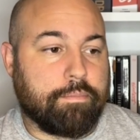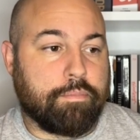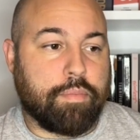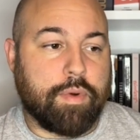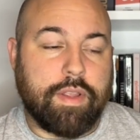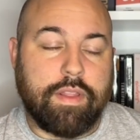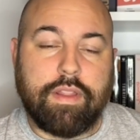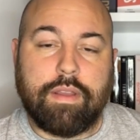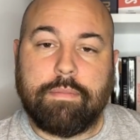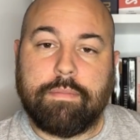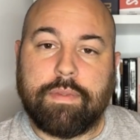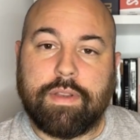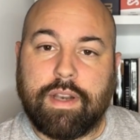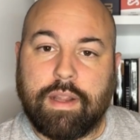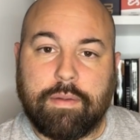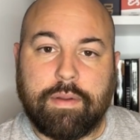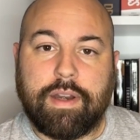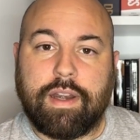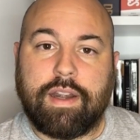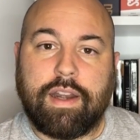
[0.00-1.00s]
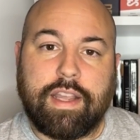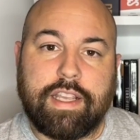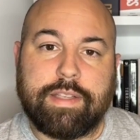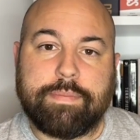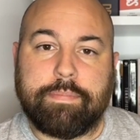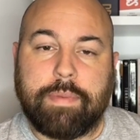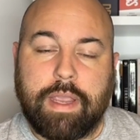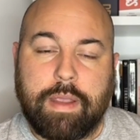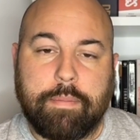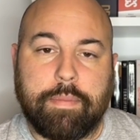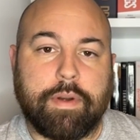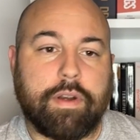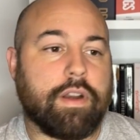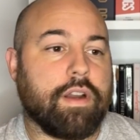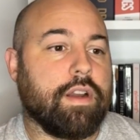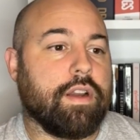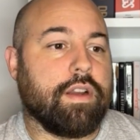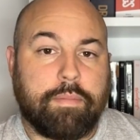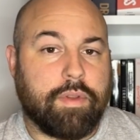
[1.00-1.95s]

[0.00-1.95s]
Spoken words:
print them in a nice paper,